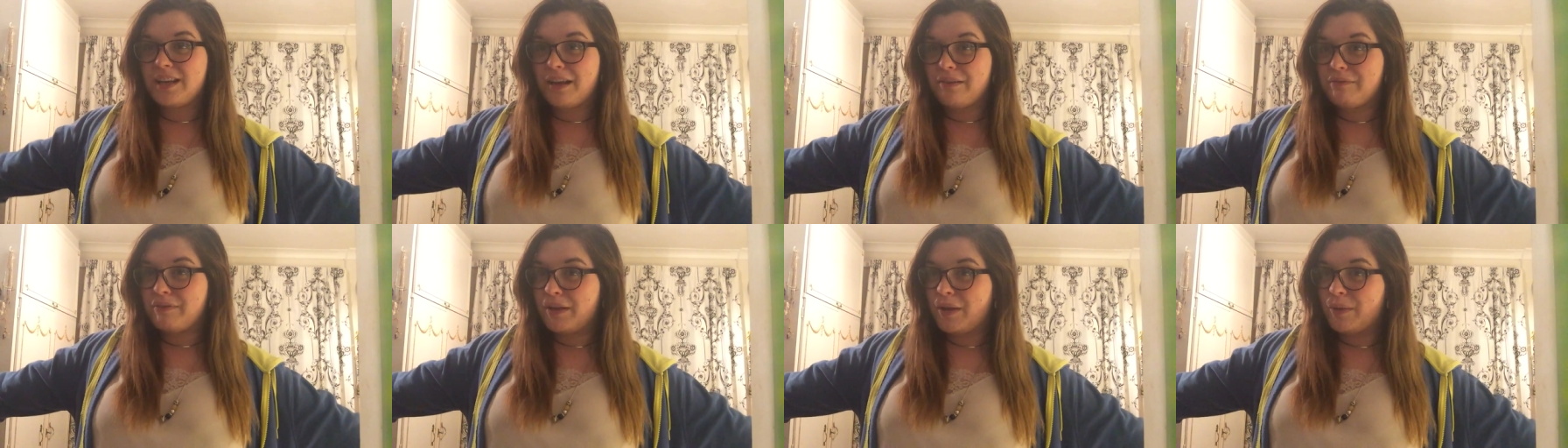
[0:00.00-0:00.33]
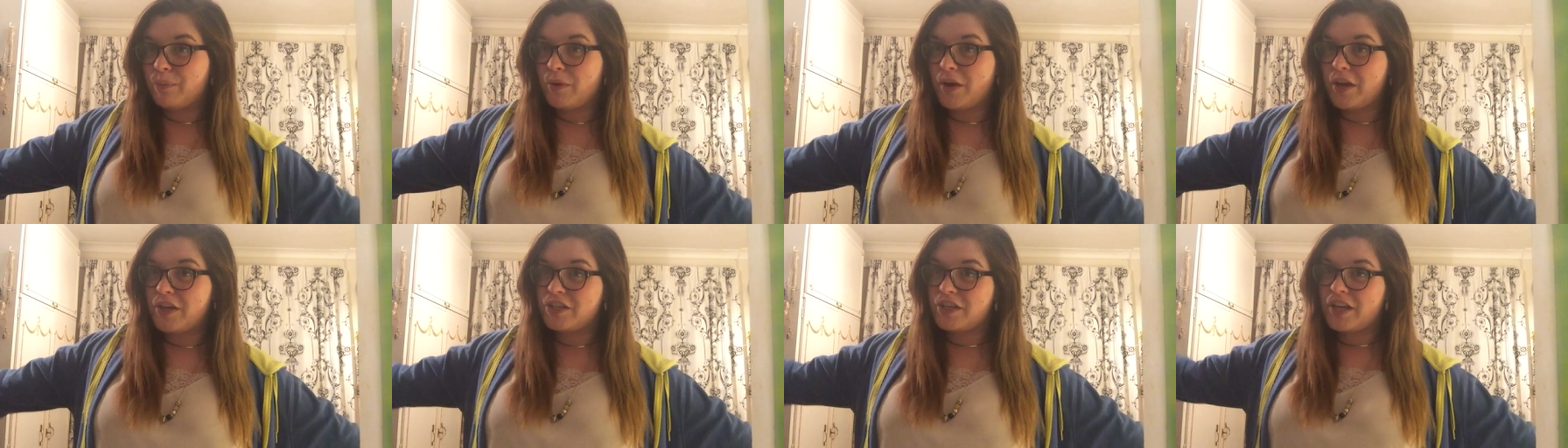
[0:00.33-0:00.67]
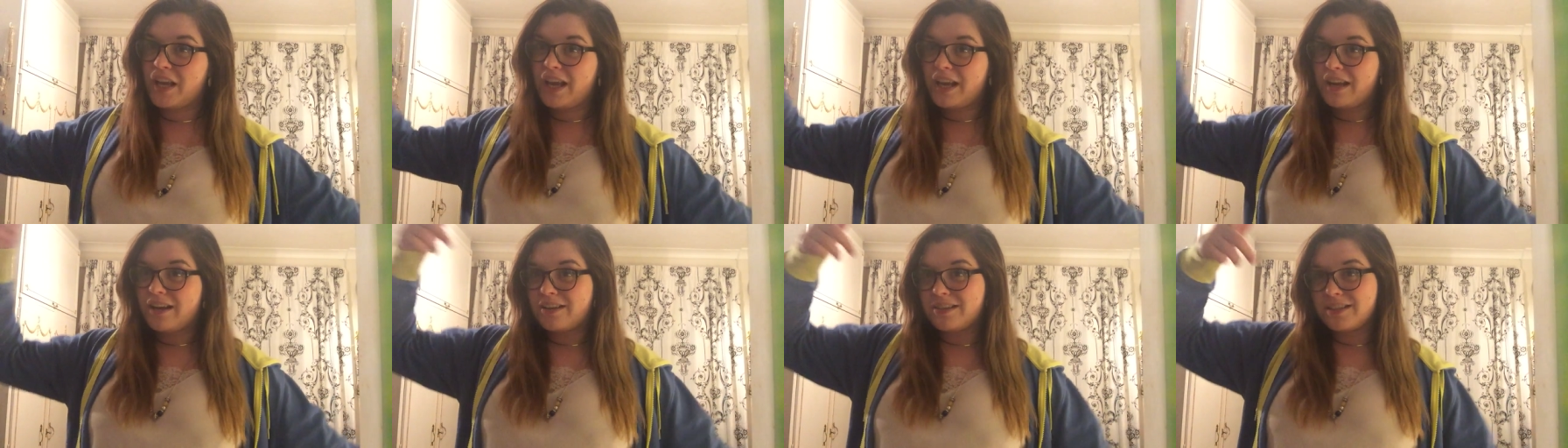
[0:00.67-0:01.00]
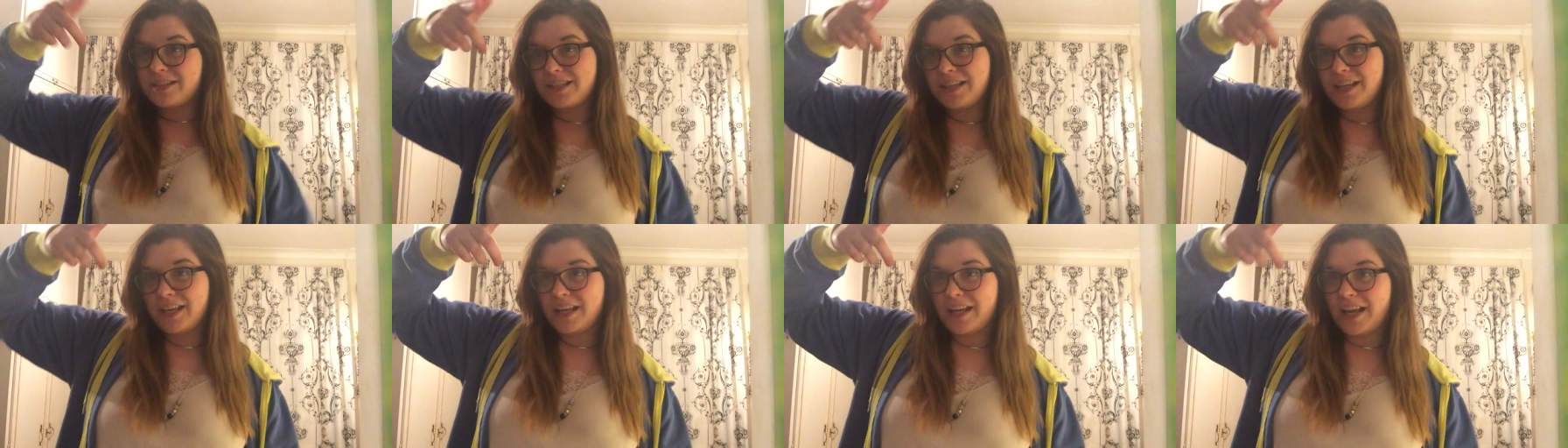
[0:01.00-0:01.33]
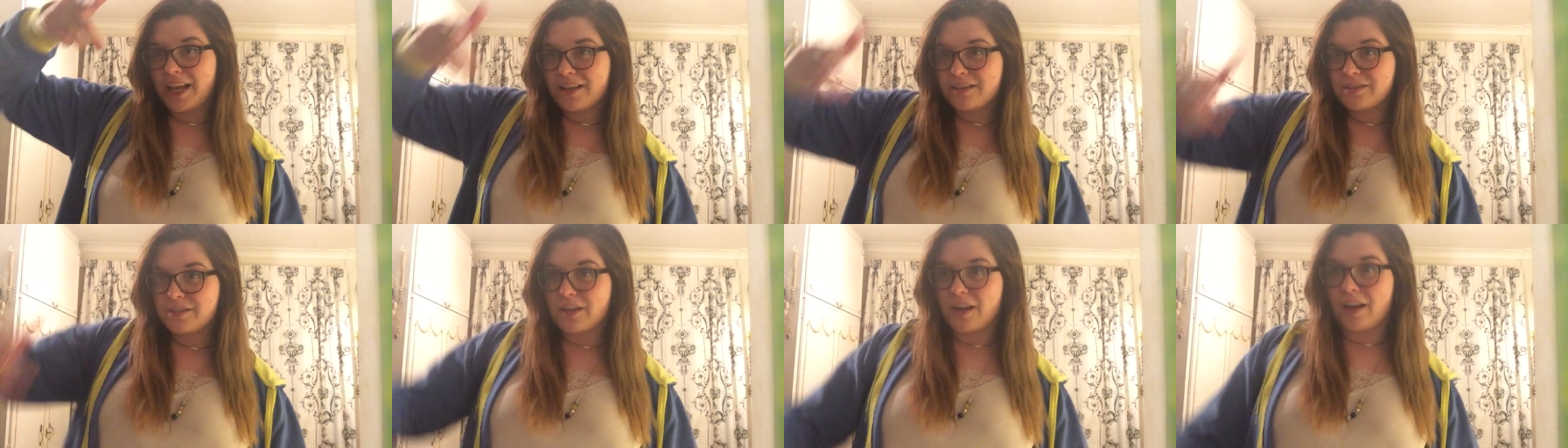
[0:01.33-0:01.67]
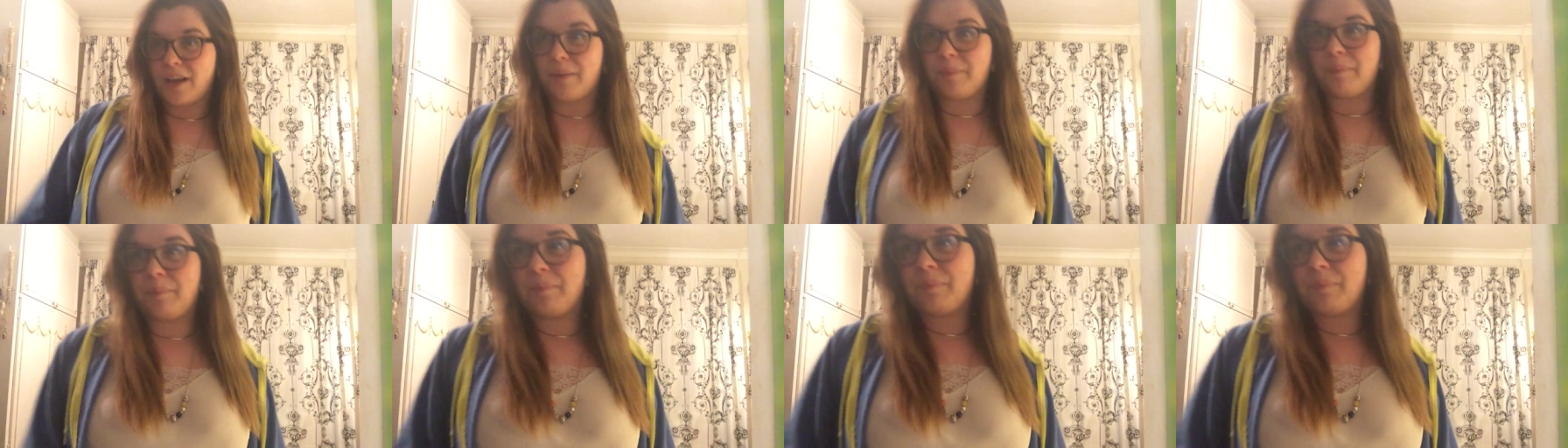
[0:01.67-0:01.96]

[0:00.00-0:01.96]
I really appreciate it, and I'll see you next time.